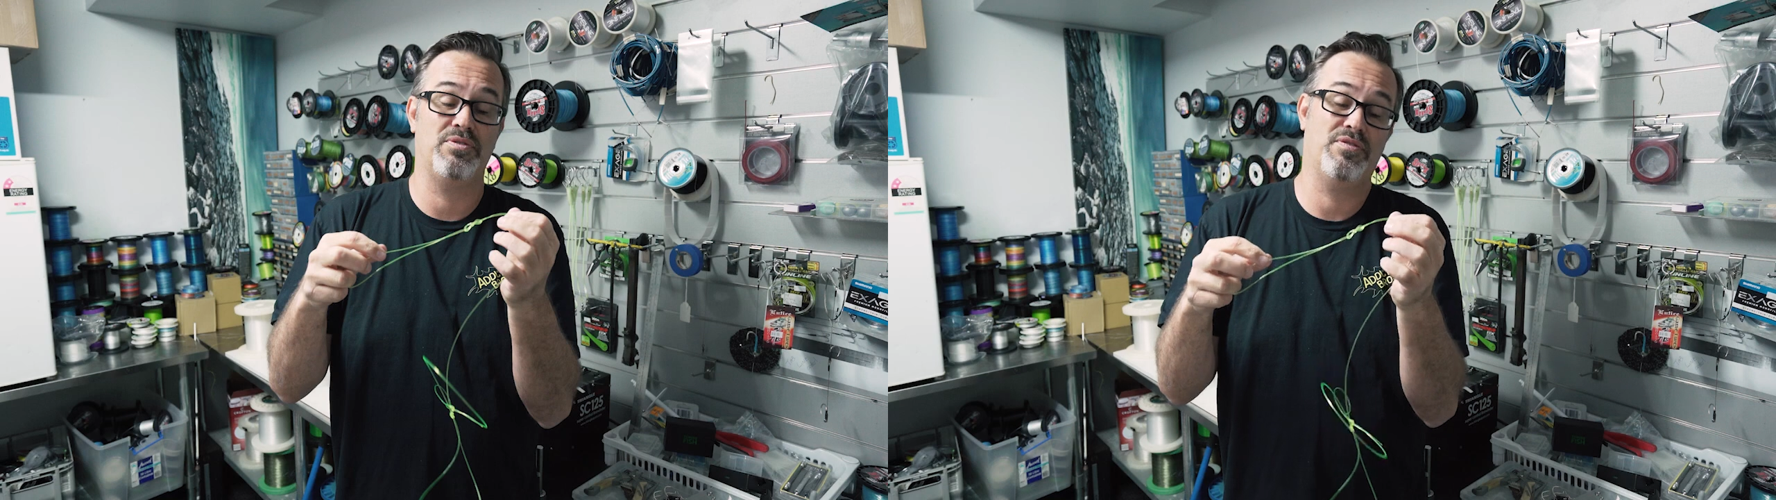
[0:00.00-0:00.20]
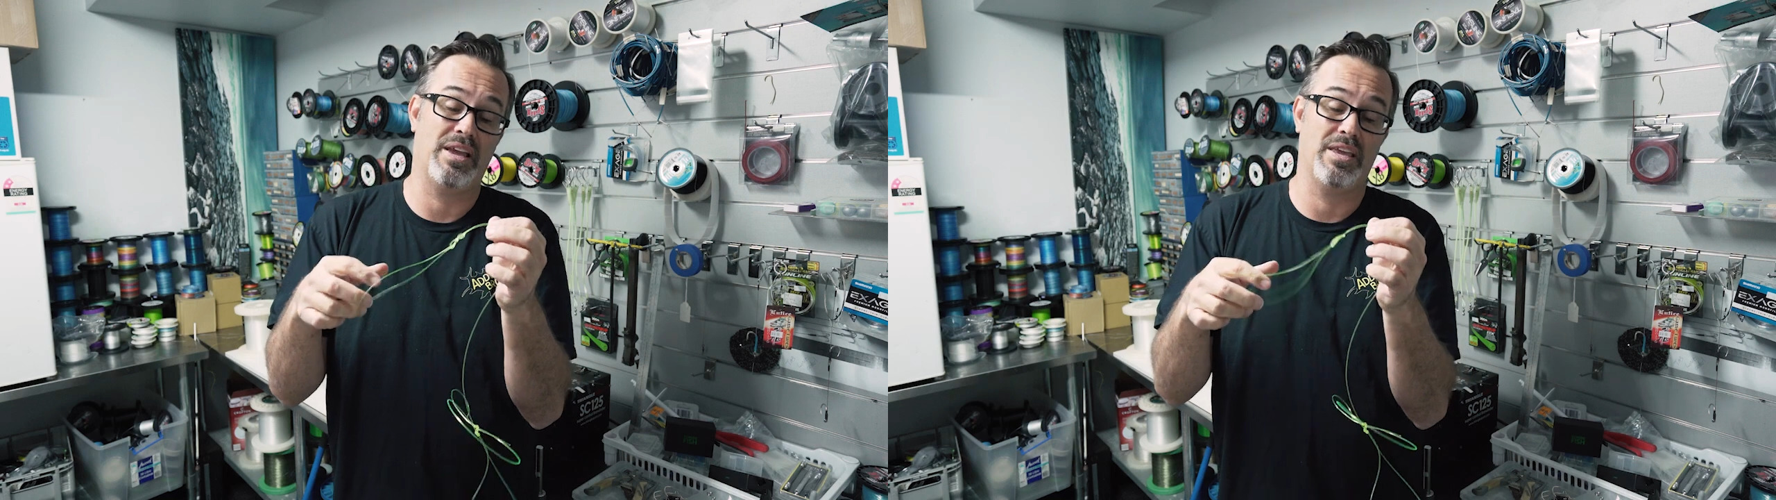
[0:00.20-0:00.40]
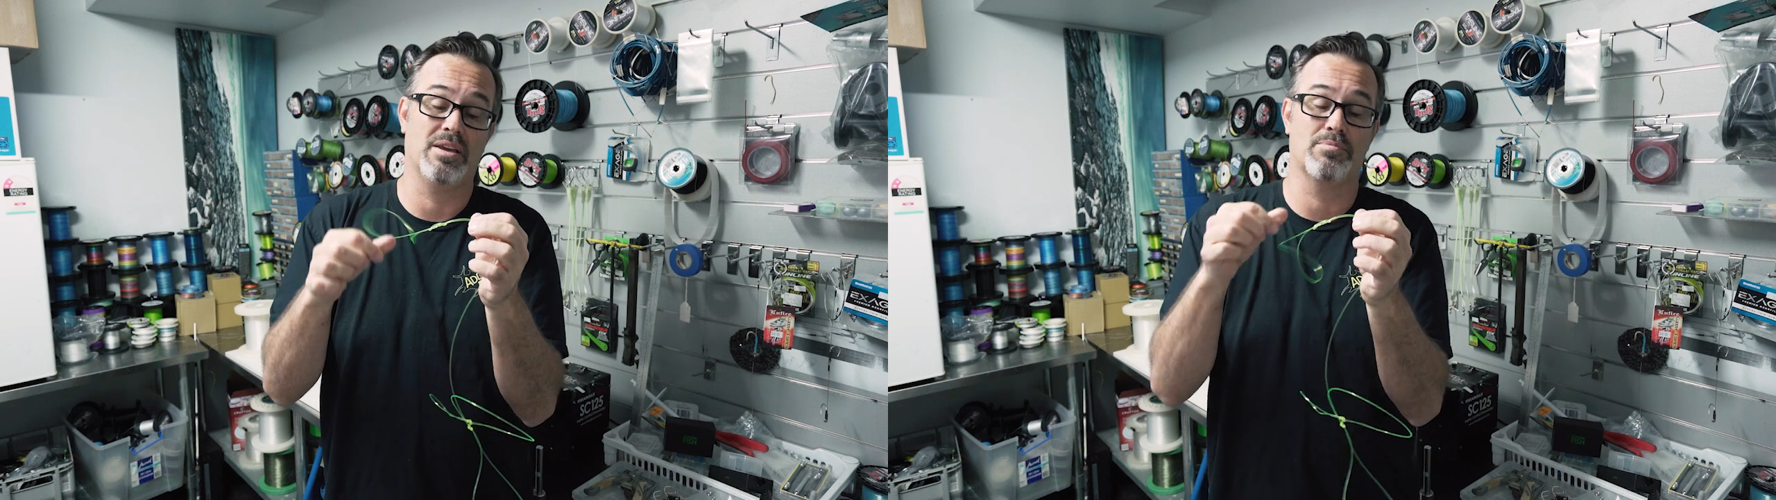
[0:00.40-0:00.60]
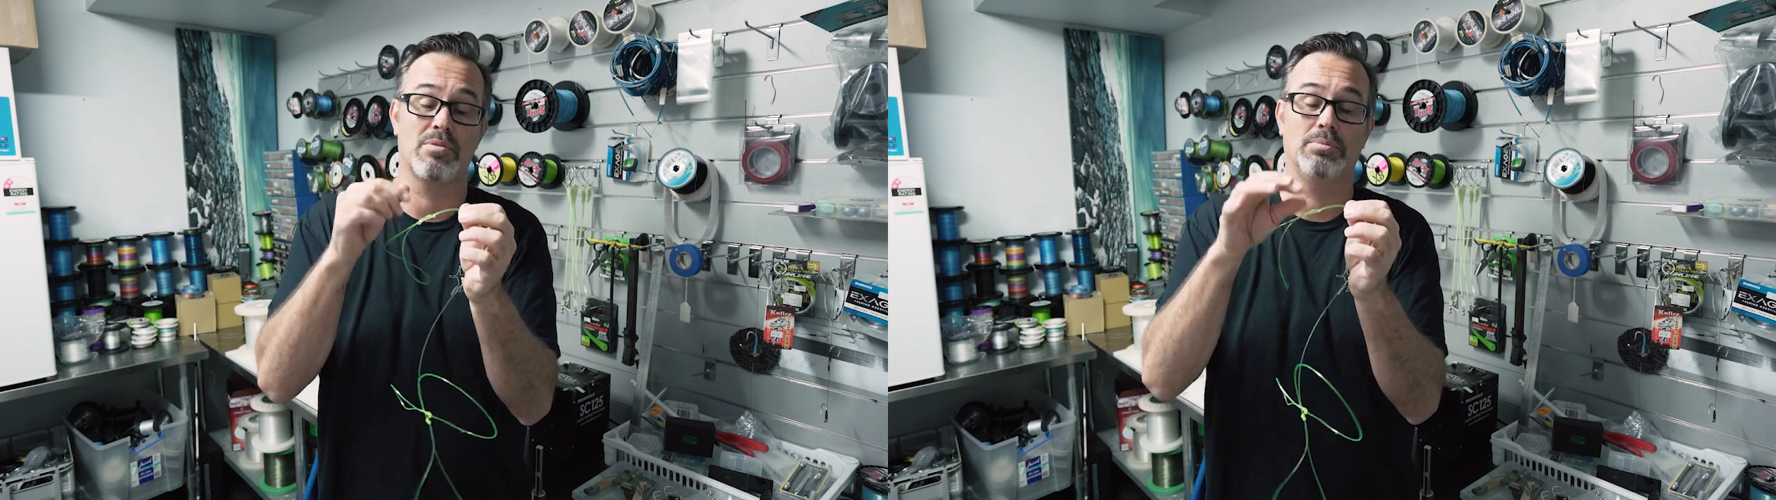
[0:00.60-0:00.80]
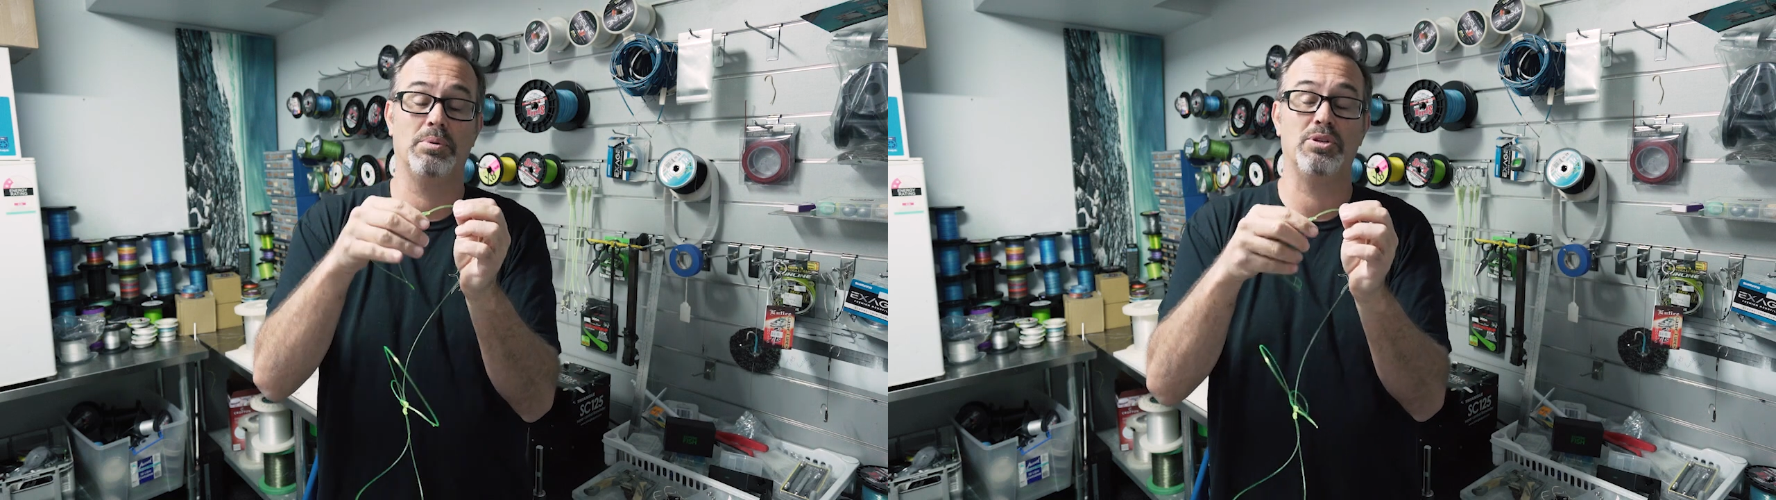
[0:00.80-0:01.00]
In fact, you could
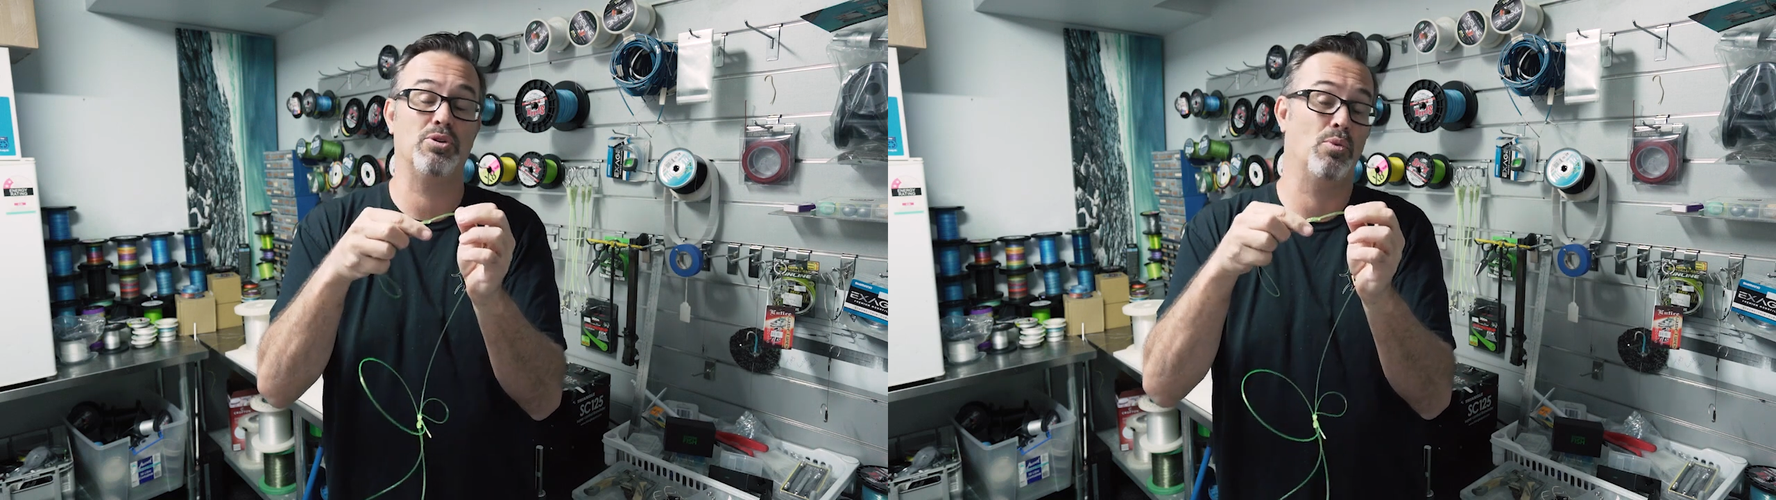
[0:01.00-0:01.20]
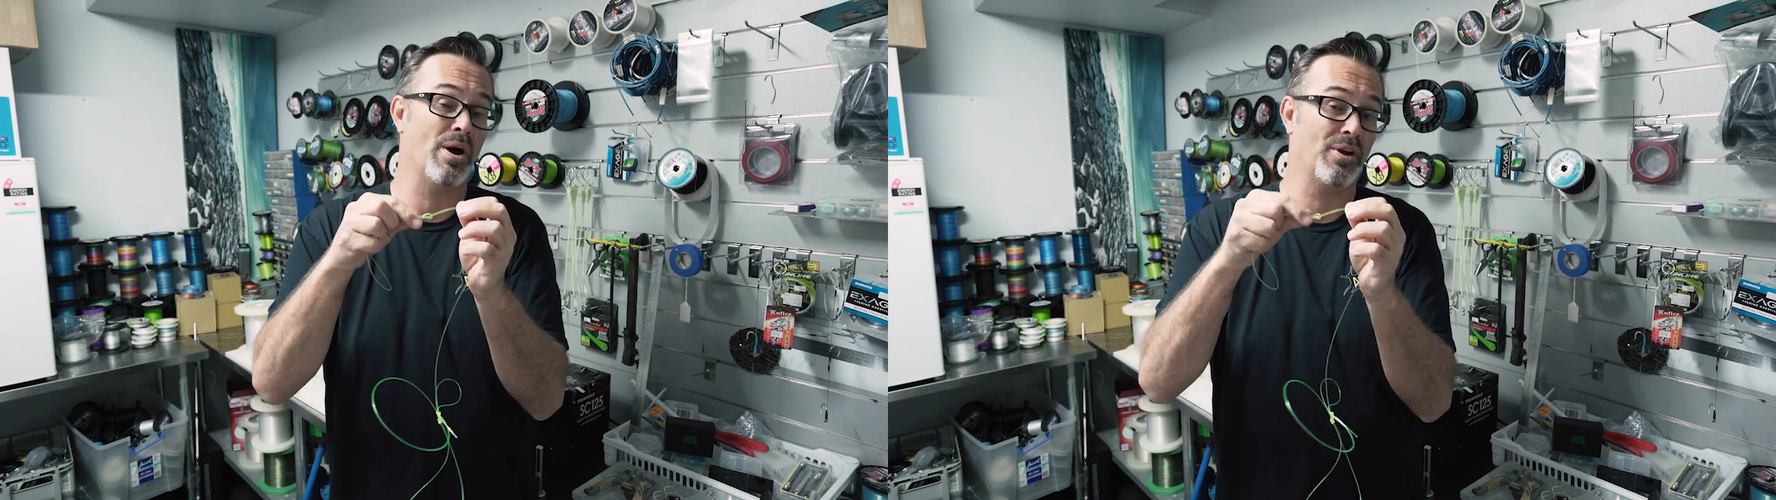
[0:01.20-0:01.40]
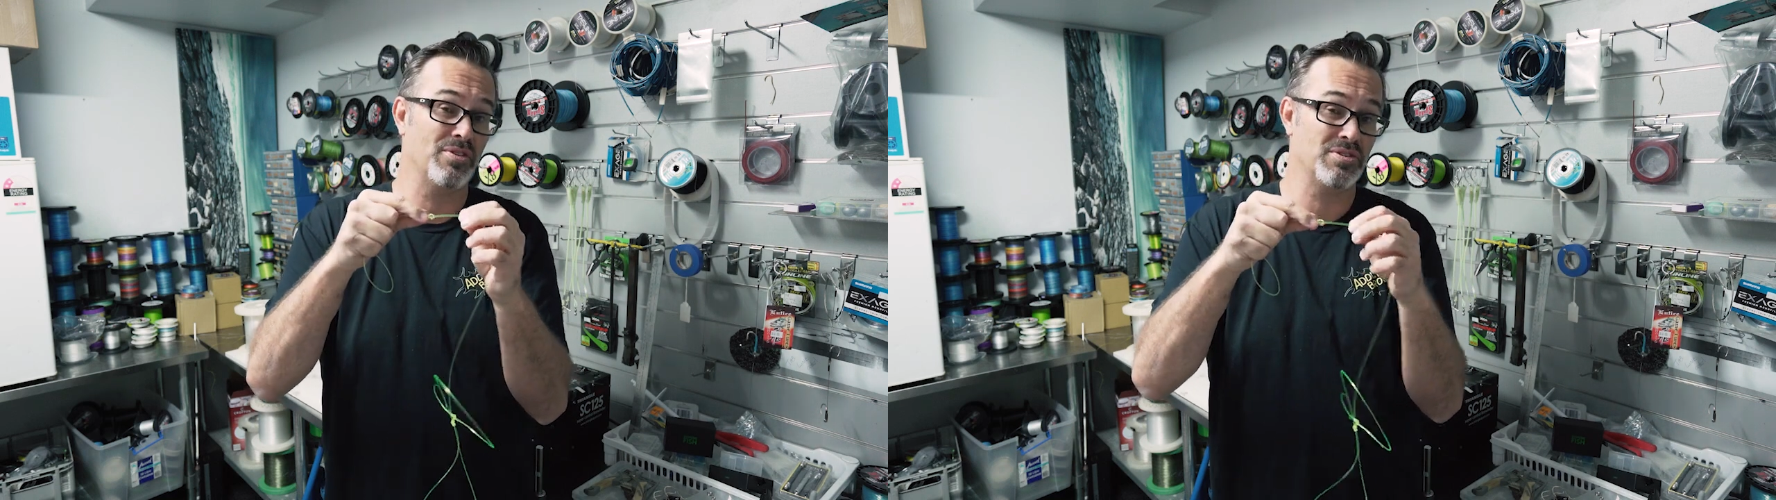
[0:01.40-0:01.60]
probably do 1 on